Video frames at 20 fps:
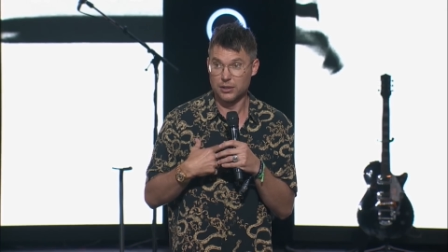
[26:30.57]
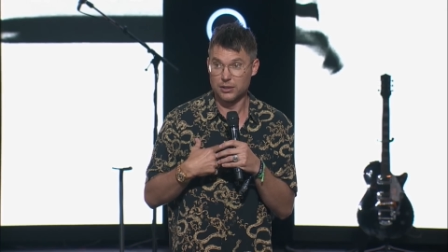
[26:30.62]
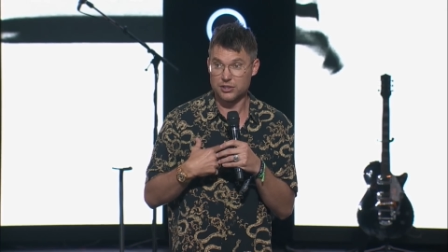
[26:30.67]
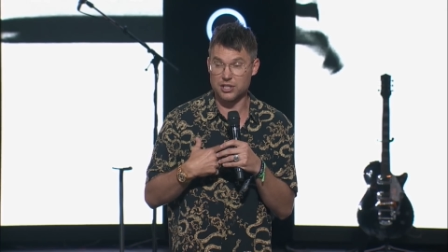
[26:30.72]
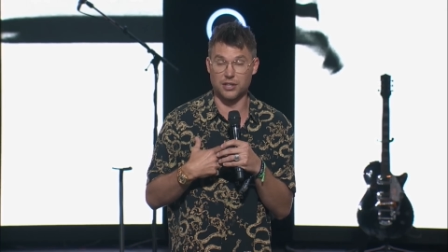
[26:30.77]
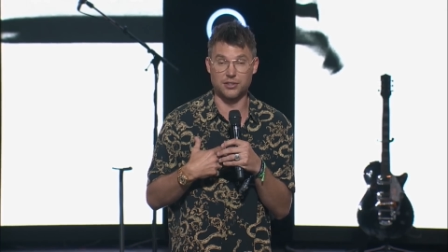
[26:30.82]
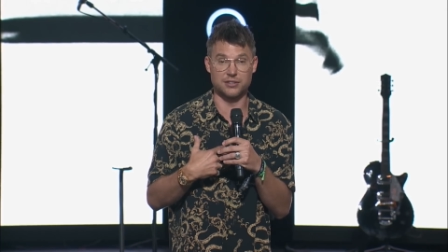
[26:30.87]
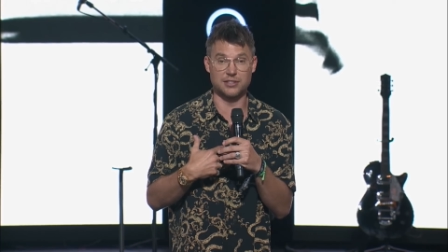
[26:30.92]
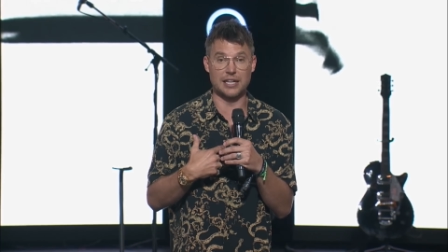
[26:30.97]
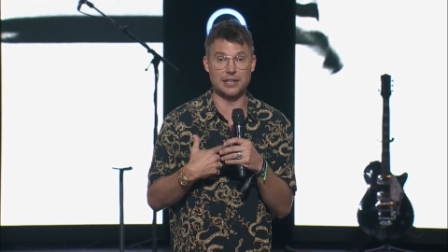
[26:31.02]

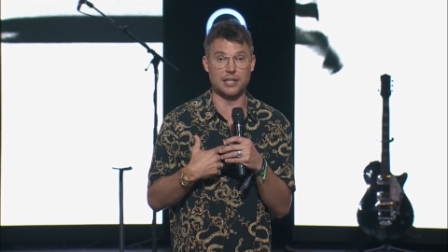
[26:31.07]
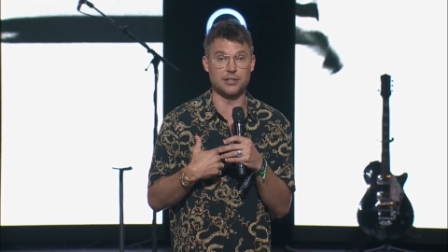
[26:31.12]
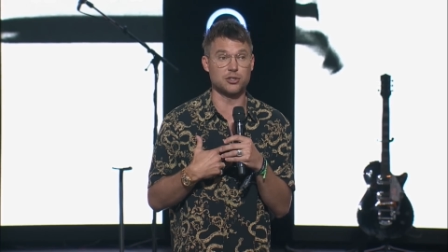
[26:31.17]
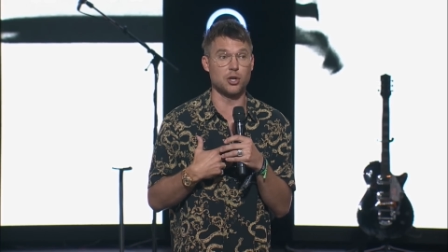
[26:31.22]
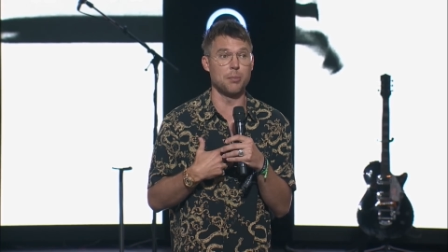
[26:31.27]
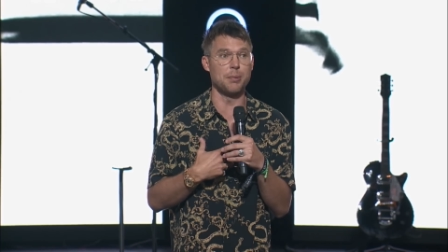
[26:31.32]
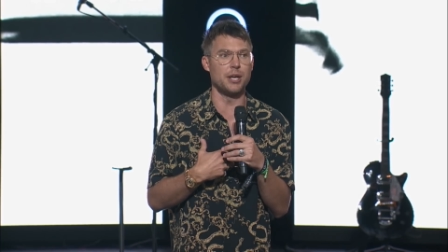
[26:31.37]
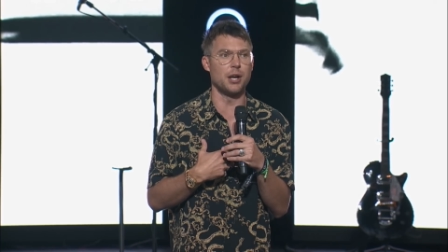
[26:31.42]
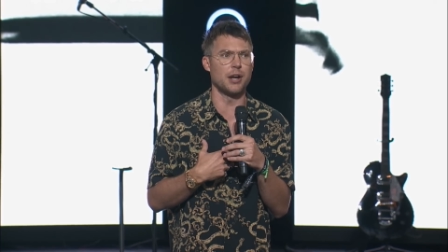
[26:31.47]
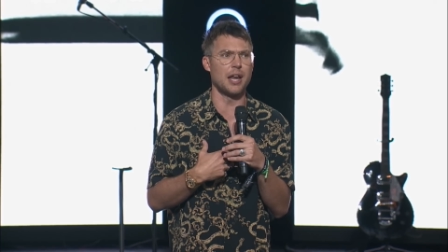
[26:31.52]
Chelsea's like, let's
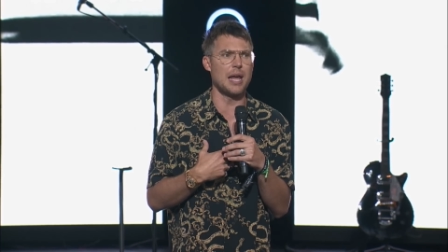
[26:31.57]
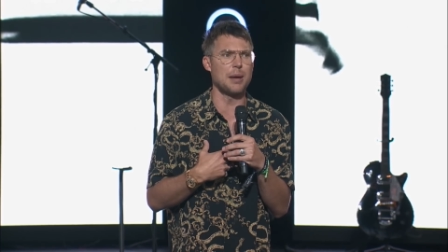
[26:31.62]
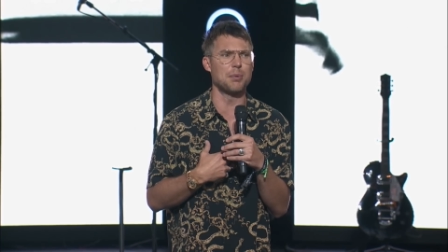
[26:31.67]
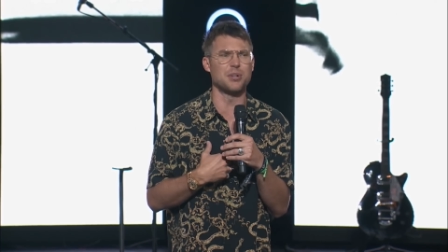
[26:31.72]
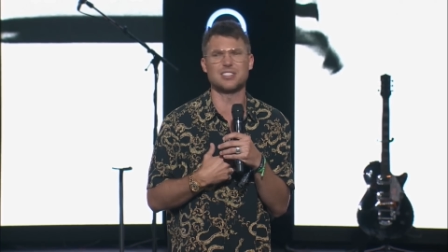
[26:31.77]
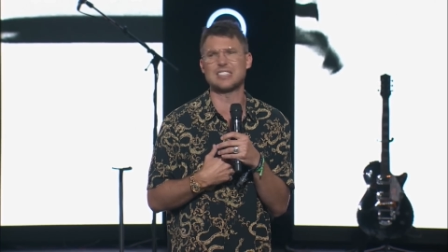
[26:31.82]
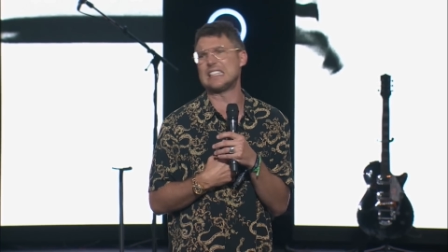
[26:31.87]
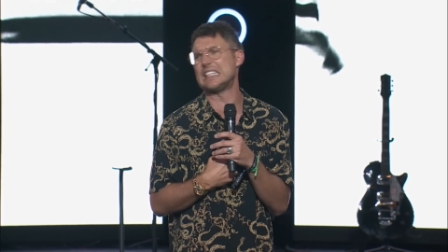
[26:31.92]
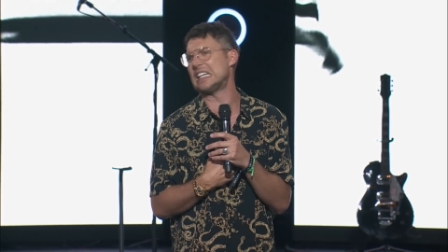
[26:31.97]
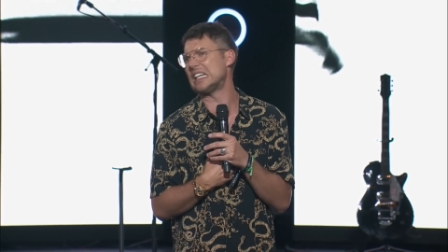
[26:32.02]
go meet our
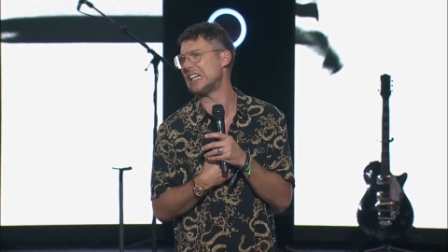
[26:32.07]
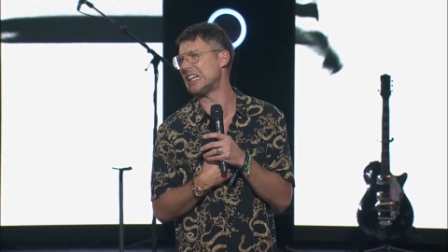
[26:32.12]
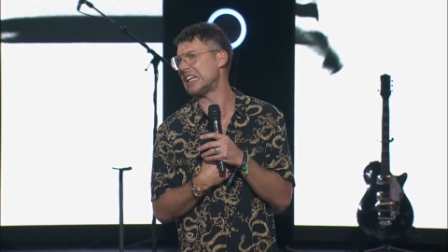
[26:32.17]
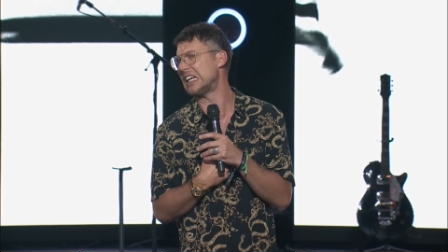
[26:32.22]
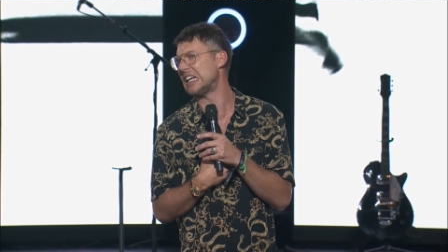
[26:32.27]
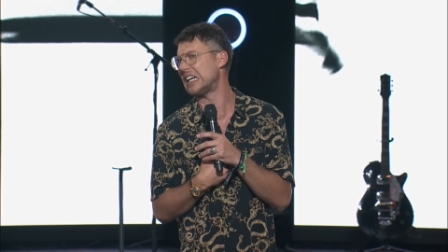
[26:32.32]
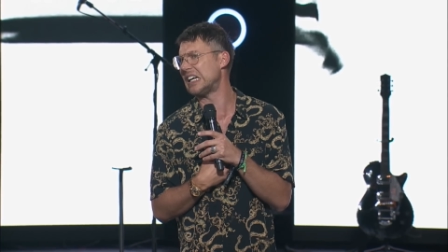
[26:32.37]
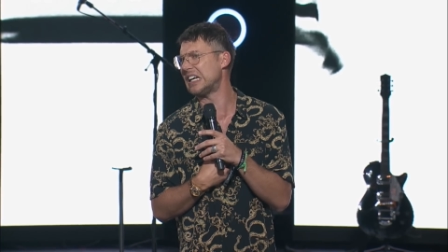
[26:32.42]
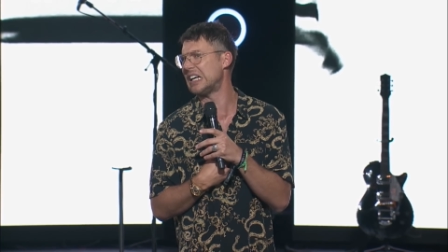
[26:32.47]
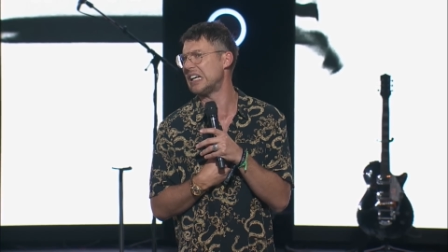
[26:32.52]
neighbors.
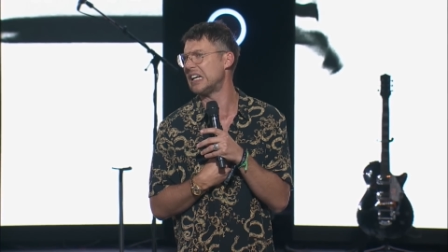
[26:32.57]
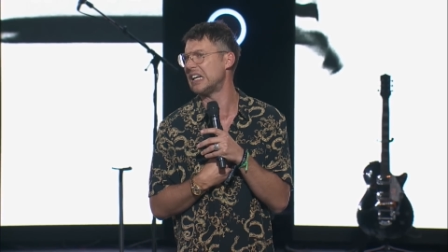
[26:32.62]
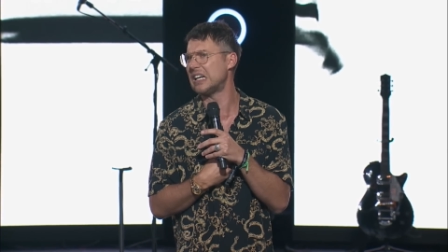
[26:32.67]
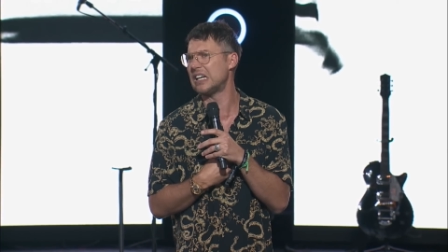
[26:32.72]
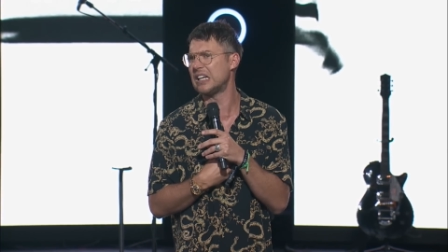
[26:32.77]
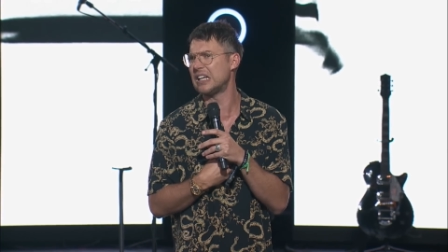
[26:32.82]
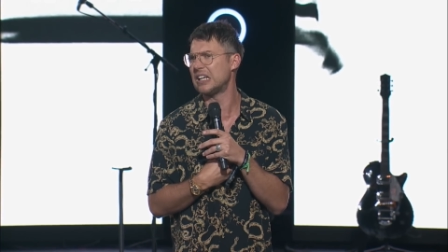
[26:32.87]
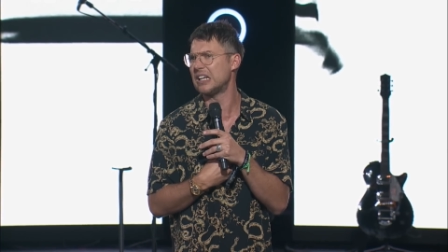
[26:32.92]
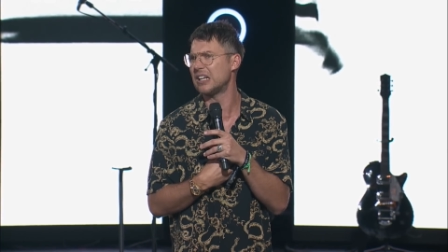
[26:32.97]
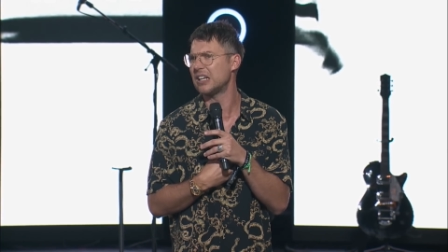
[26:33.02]

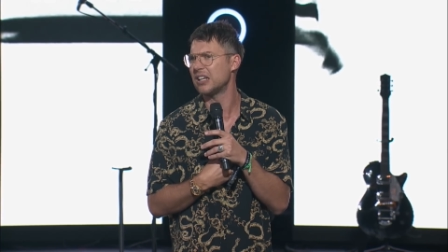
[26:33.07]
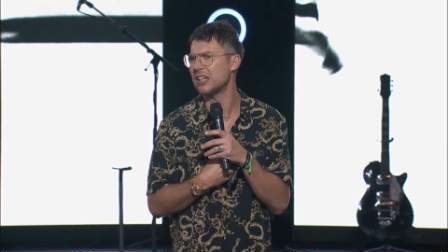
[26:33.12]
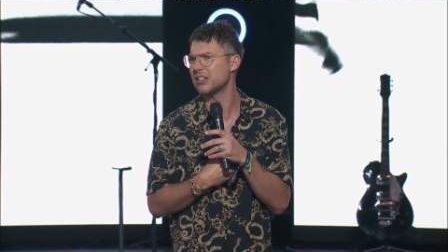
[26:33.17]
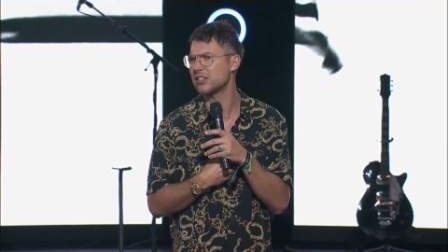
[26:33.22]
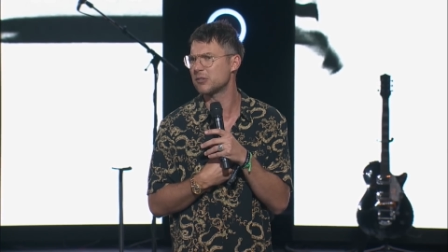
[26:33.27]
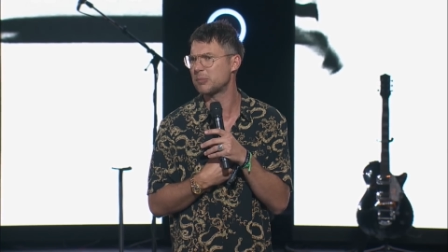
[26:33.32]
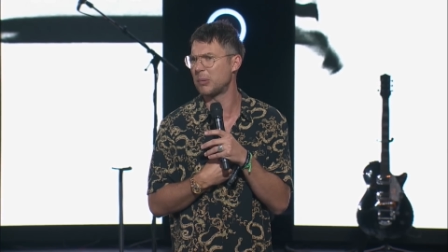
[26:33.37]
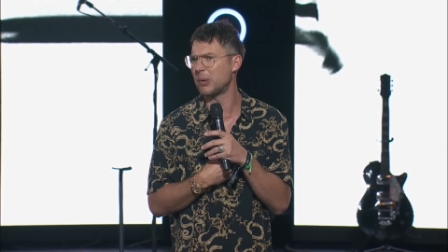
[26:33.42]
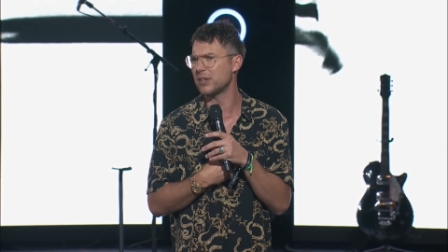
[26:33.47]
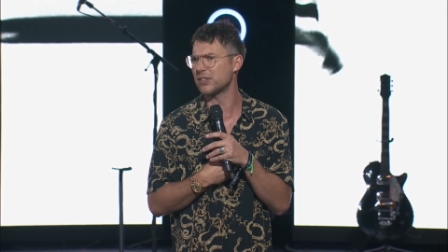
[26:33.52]
Ah,
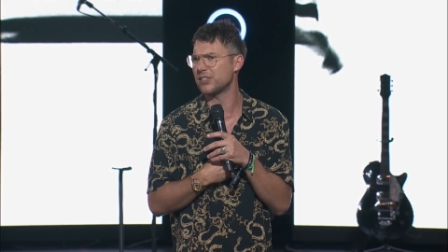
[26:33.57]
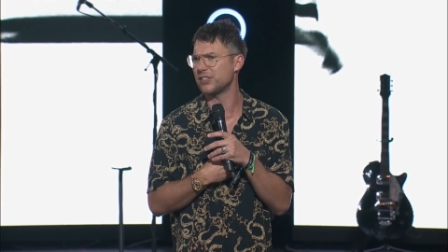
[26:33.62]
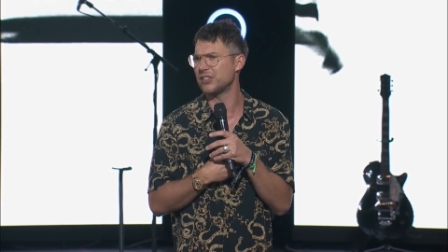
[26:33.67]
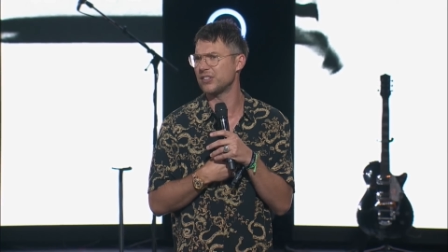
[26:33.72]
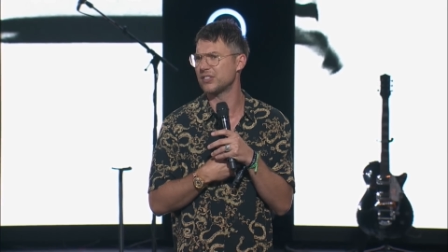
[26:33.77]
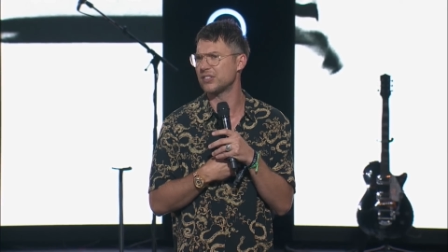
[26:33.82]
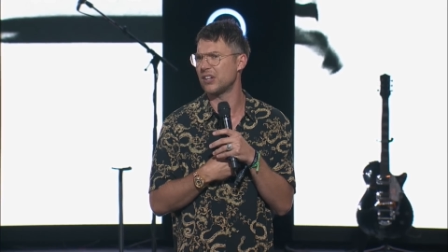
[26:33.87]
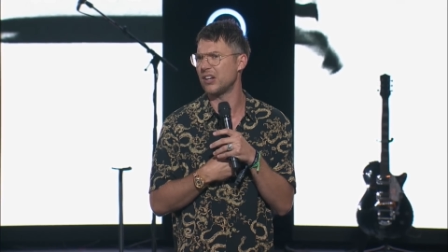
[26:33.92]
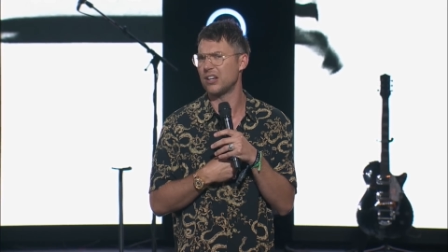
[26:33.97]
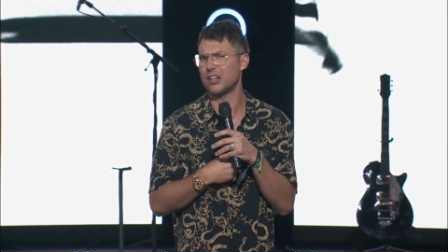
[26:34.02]
Sports
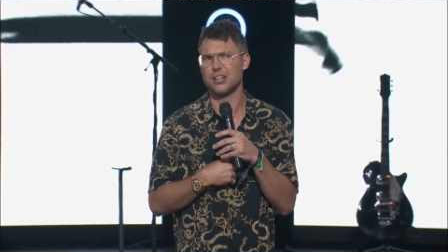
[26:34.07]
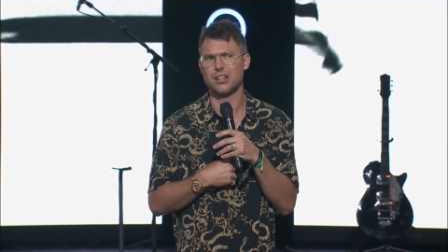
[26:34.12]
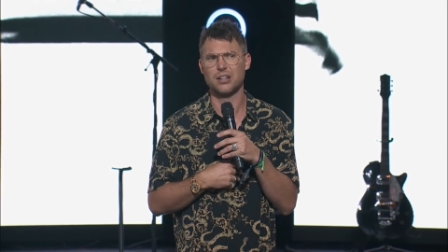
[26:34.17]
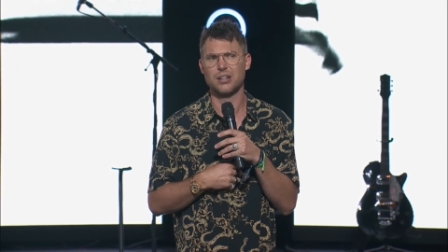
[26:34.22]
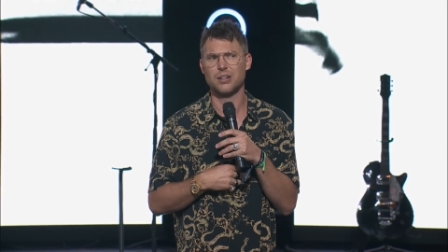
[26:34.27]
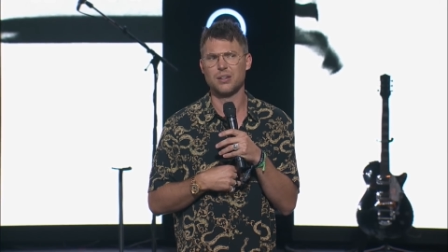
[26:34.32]
Center's on.